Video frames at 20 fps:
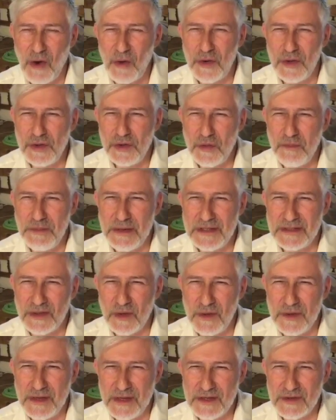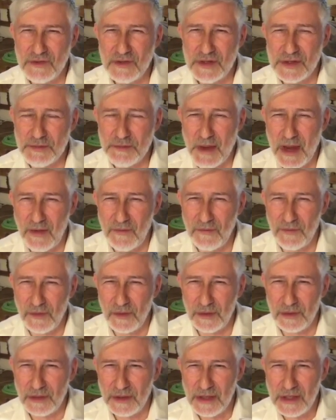could you be so
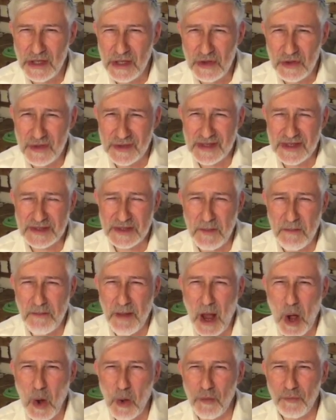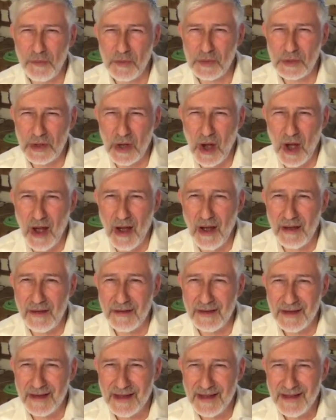disrespectful to such a powerful God
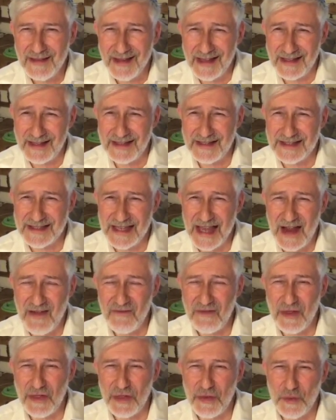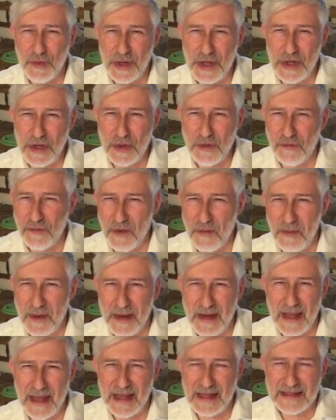that could save the three of you from
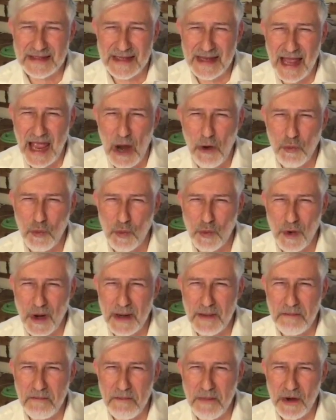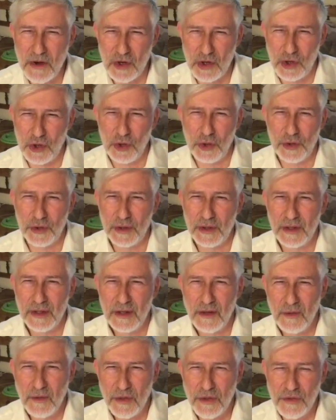it's an outright miracle?
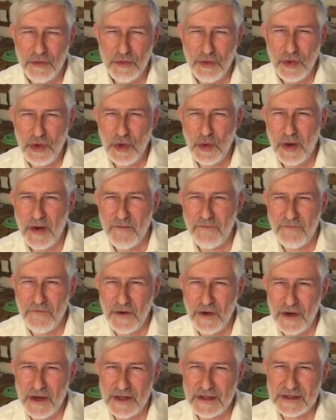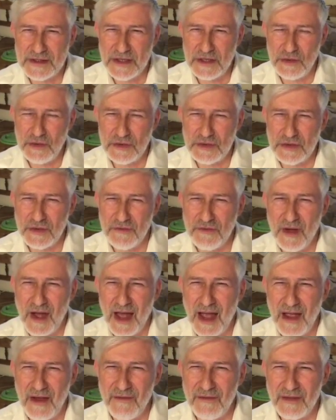Threw you in a furnace and you
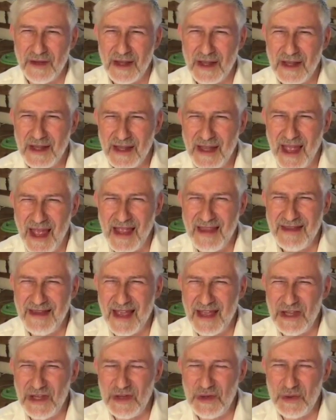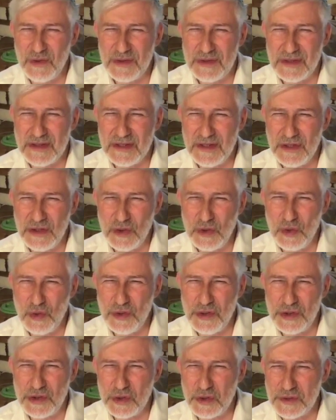survived, and yet you,
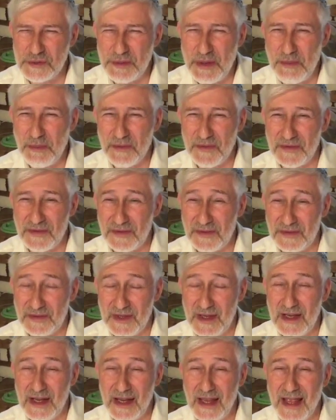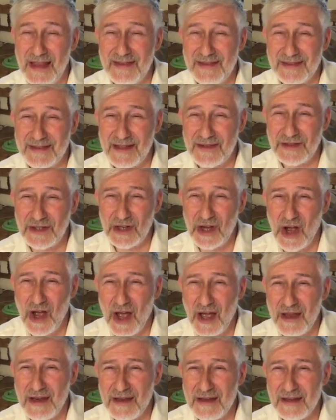the Jewish people, sin against such a
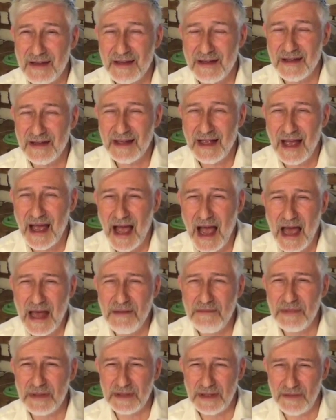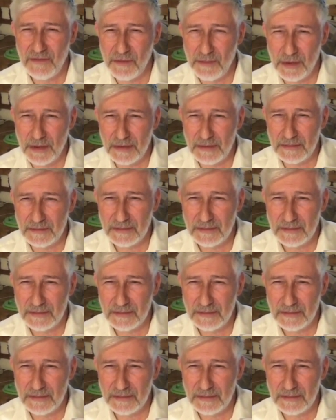God? Unbelievable.